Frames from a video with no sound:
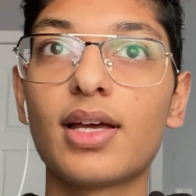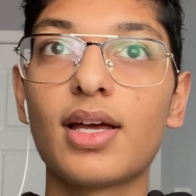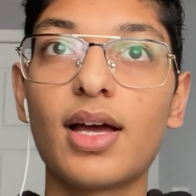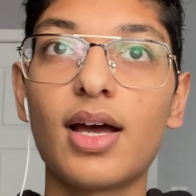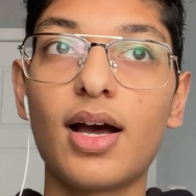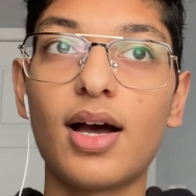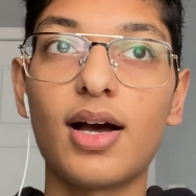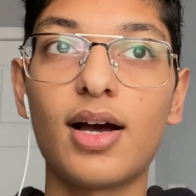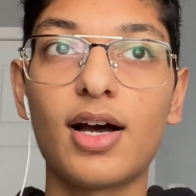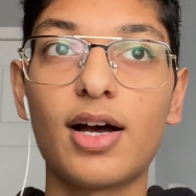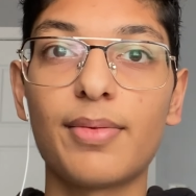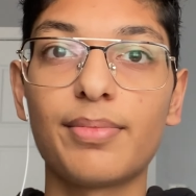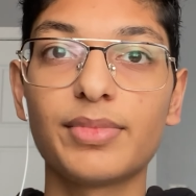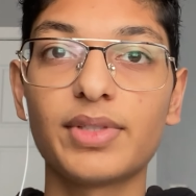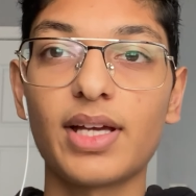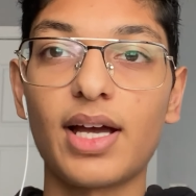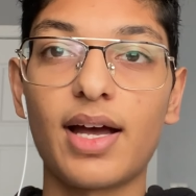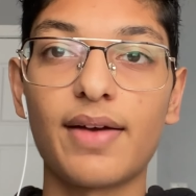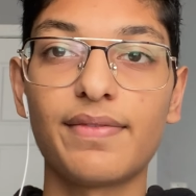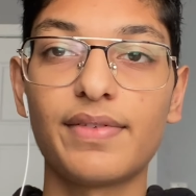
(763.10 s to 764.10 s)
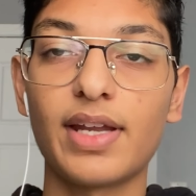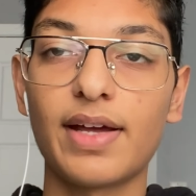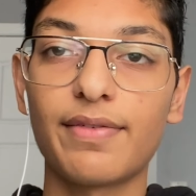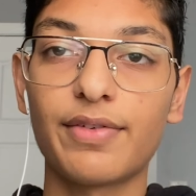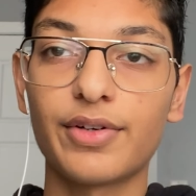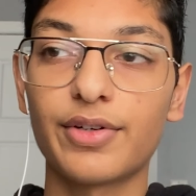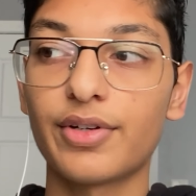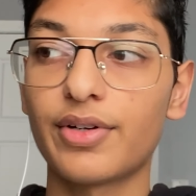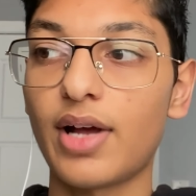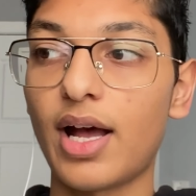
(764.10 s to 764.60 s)
Yeah,
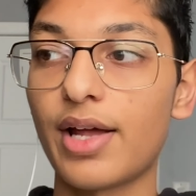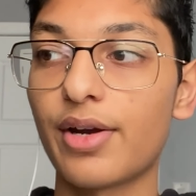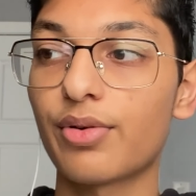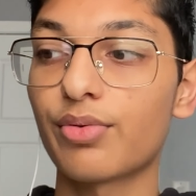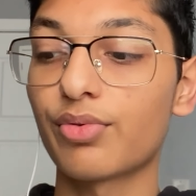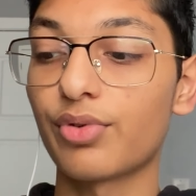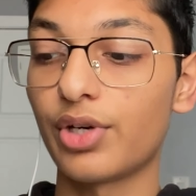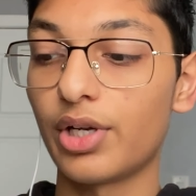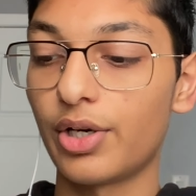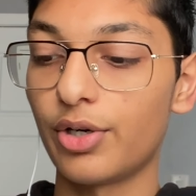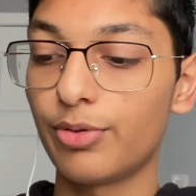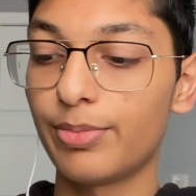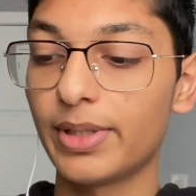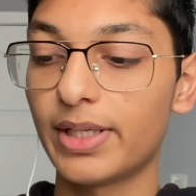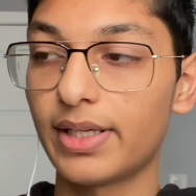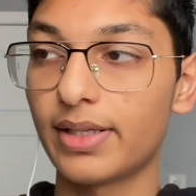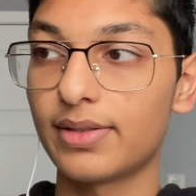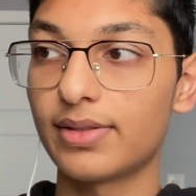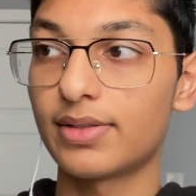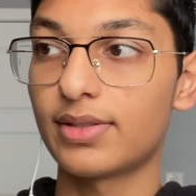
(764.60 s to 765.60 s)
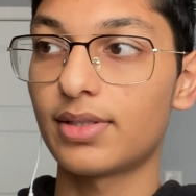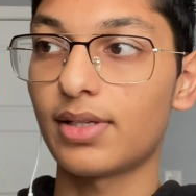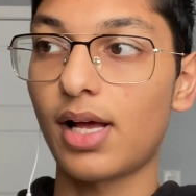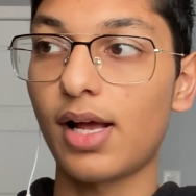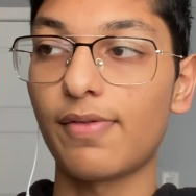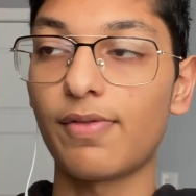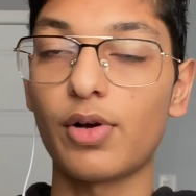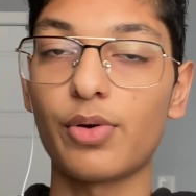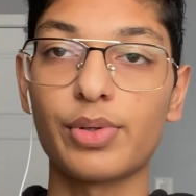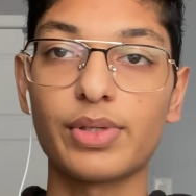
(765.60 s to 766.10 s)
I don't know because
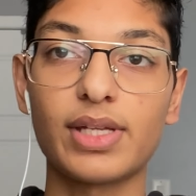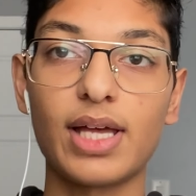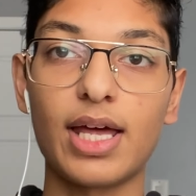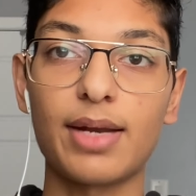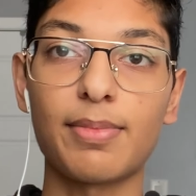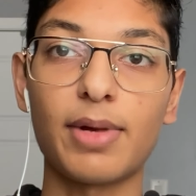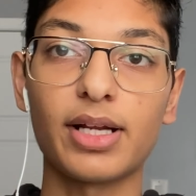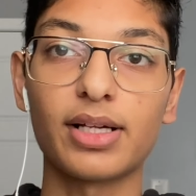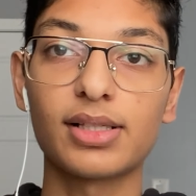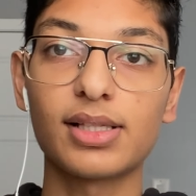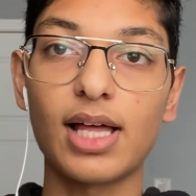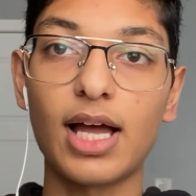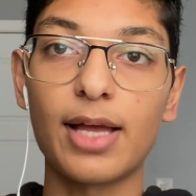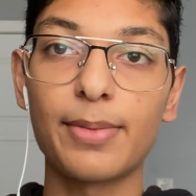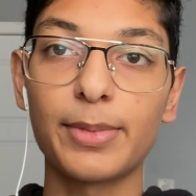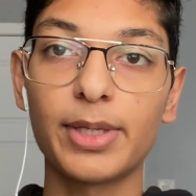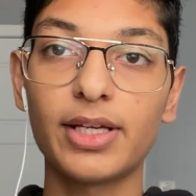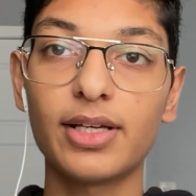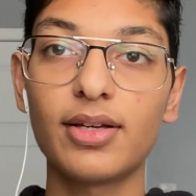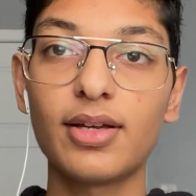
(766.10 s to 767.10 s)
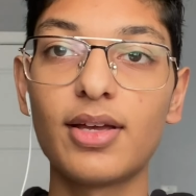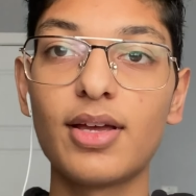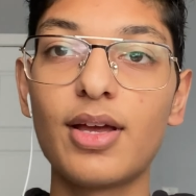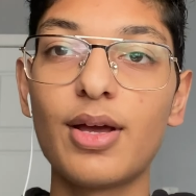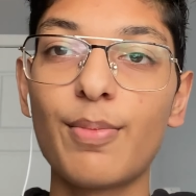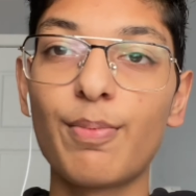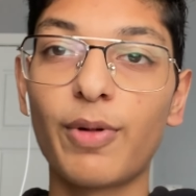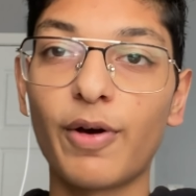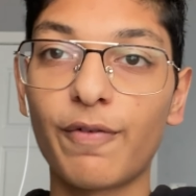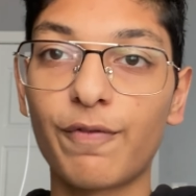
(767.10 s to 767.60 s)
I've always had mine climbing,
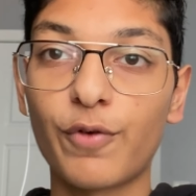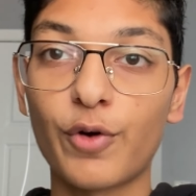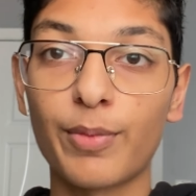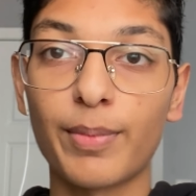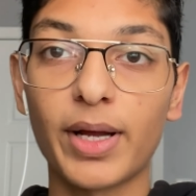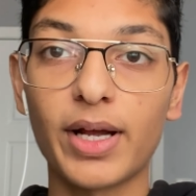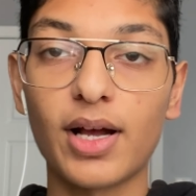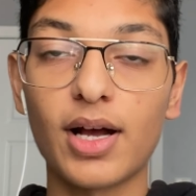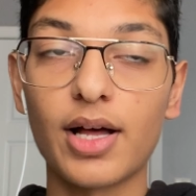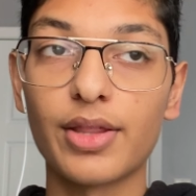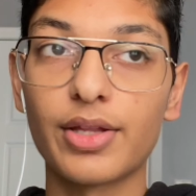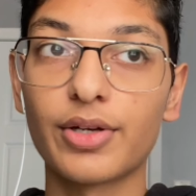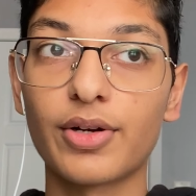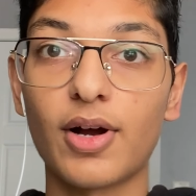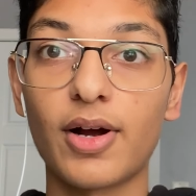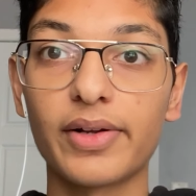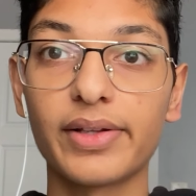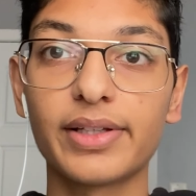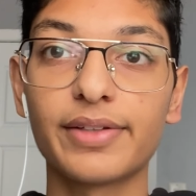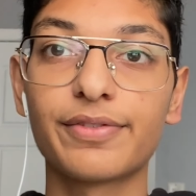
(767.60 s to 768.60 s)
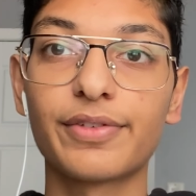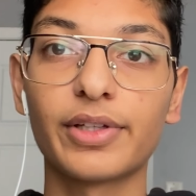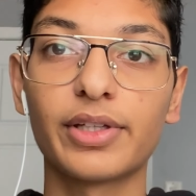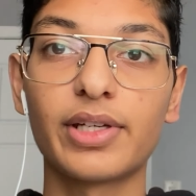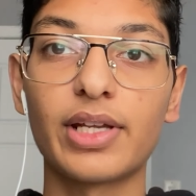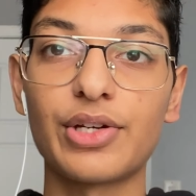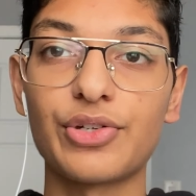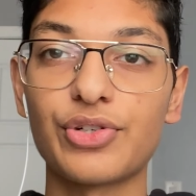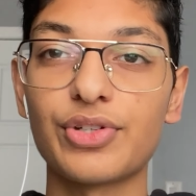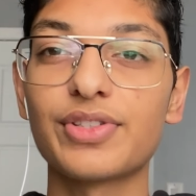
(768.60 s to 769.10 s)
but for my other Hartley
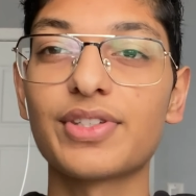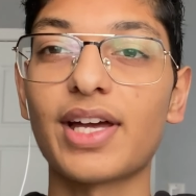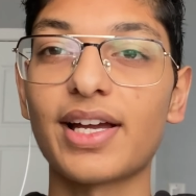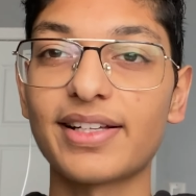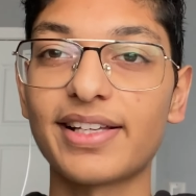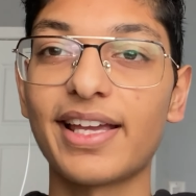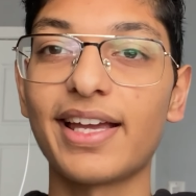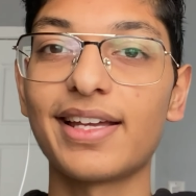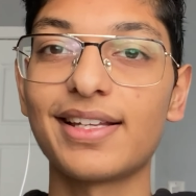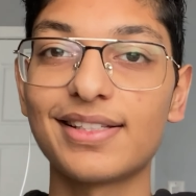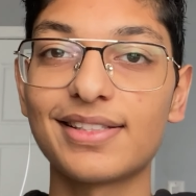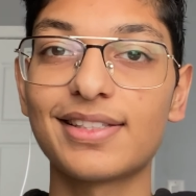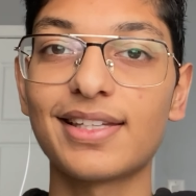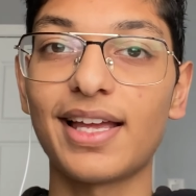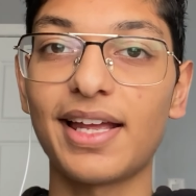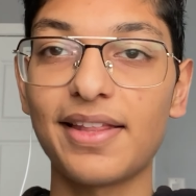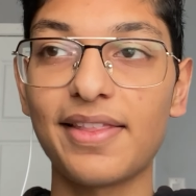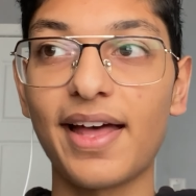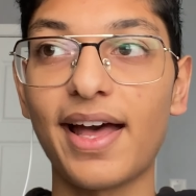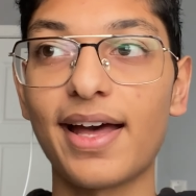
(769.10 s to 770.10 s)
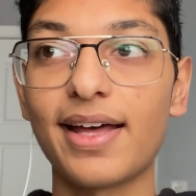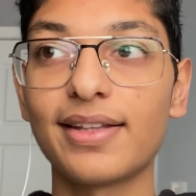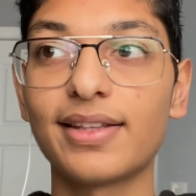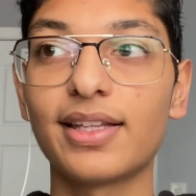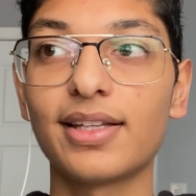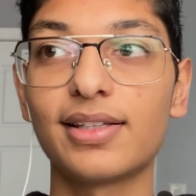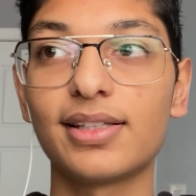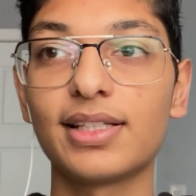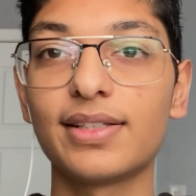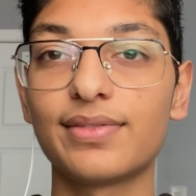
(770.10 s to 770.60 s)
philodendrons, I can say that
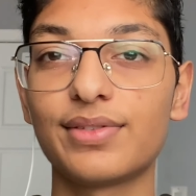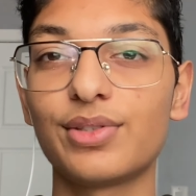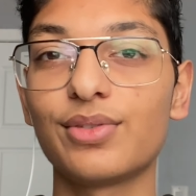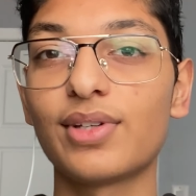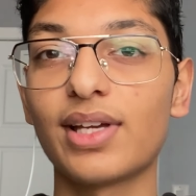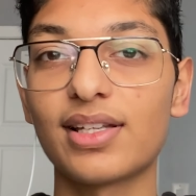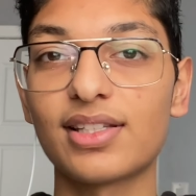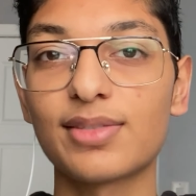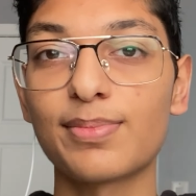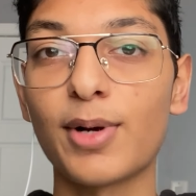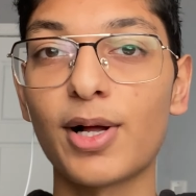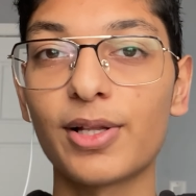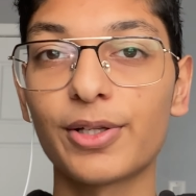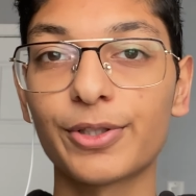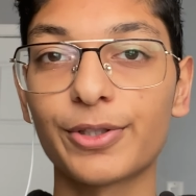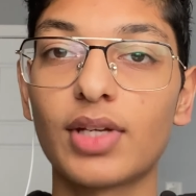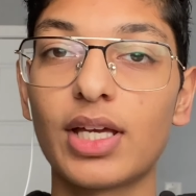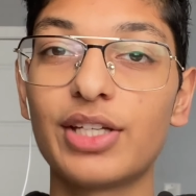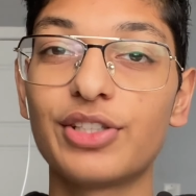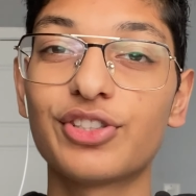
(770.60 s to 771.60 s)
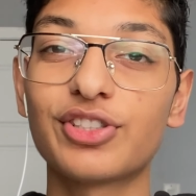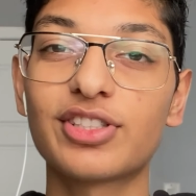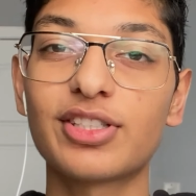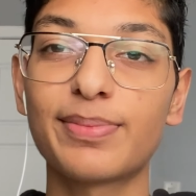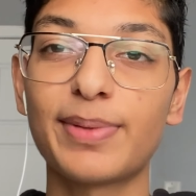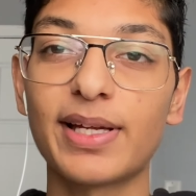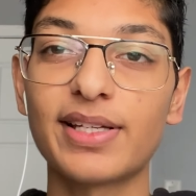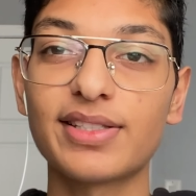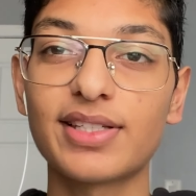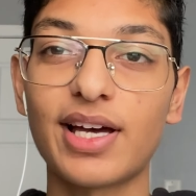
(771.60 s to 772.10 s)
the leaves do get smaller. It just
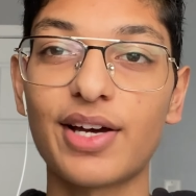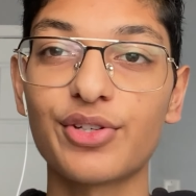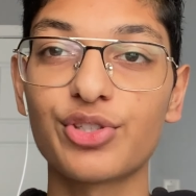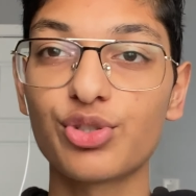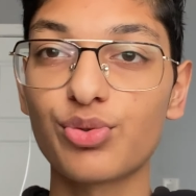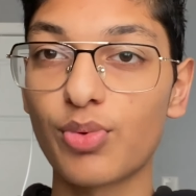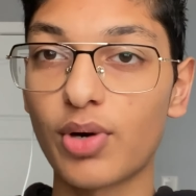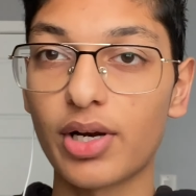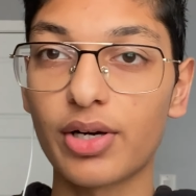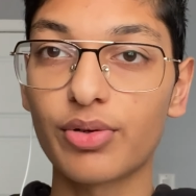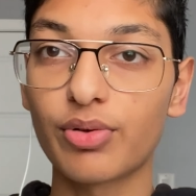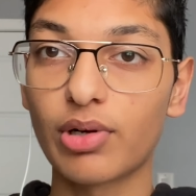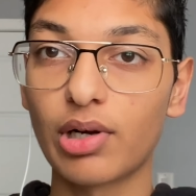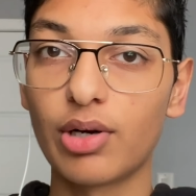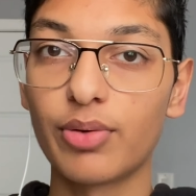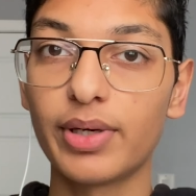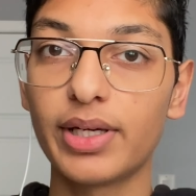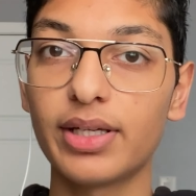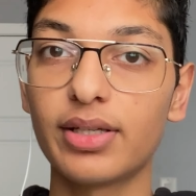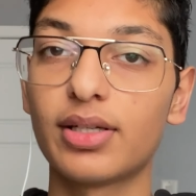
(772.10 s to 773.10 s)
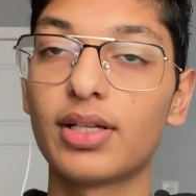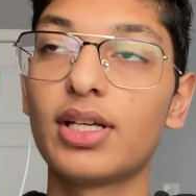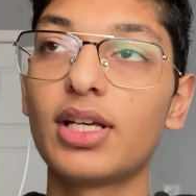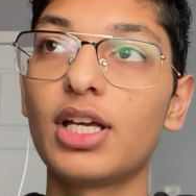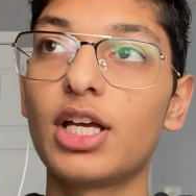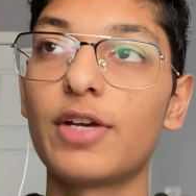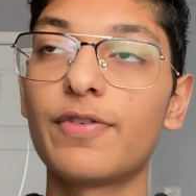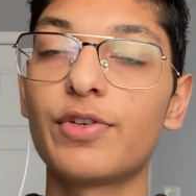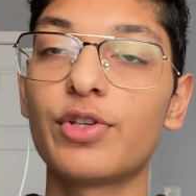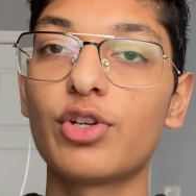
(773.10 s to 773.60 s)
depends how you want to grow it.
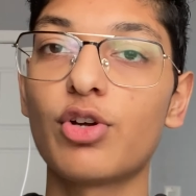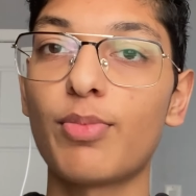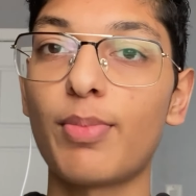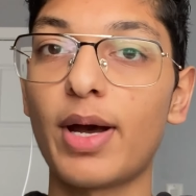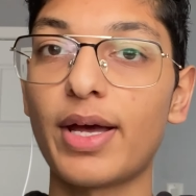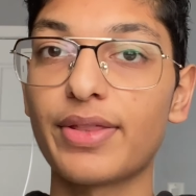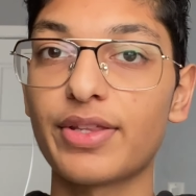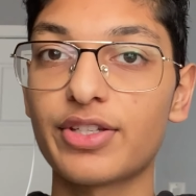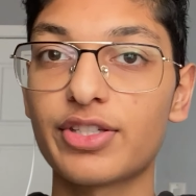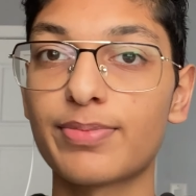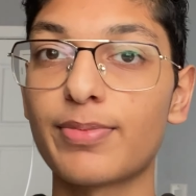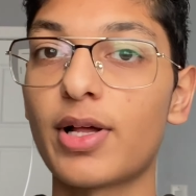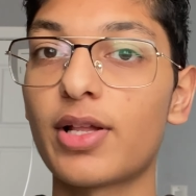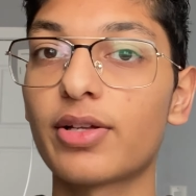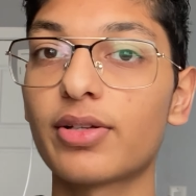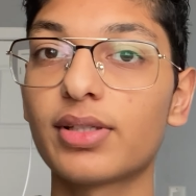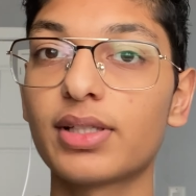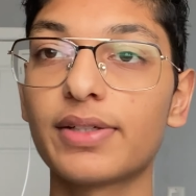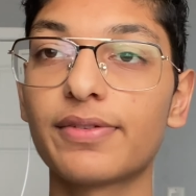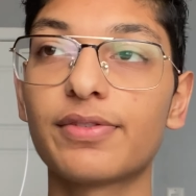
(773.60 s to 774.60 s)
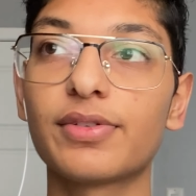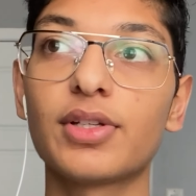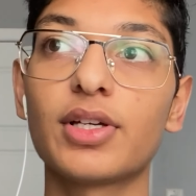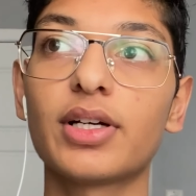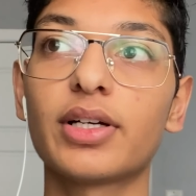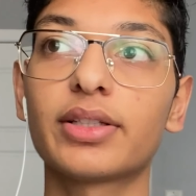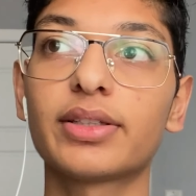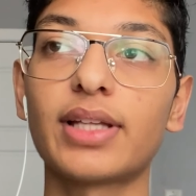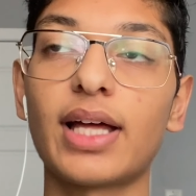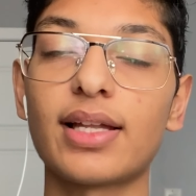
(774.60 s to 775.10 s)
If you don't mind the smaller leaf
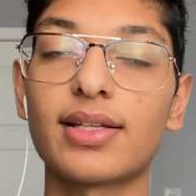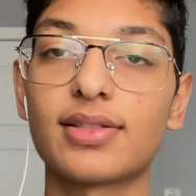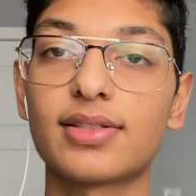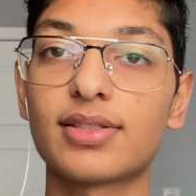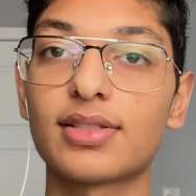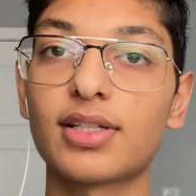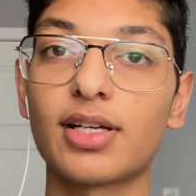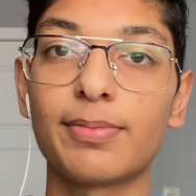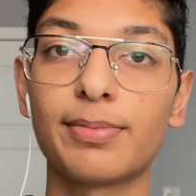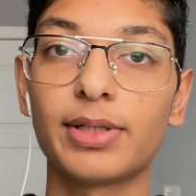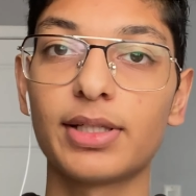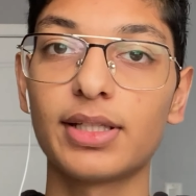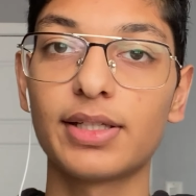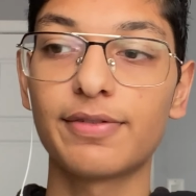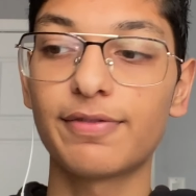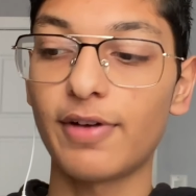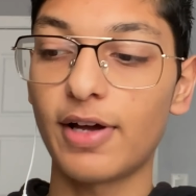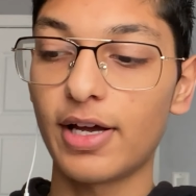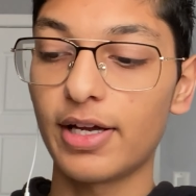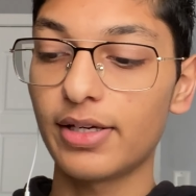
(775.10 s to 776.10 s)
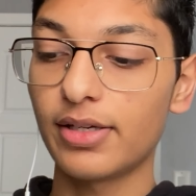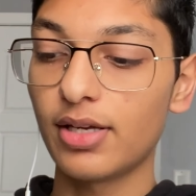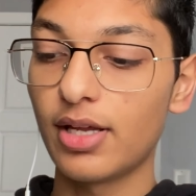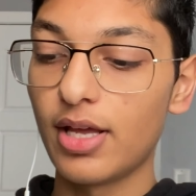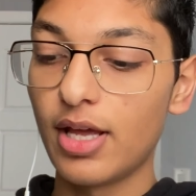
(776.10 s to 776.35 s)
look, that's completely fine.